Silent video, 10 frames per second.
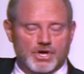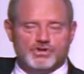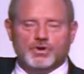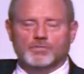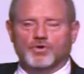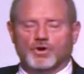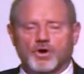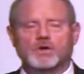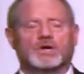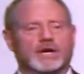So I'm going,
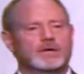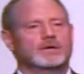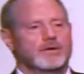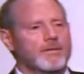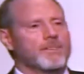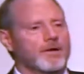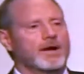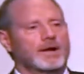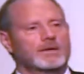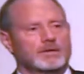okay, all
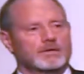right.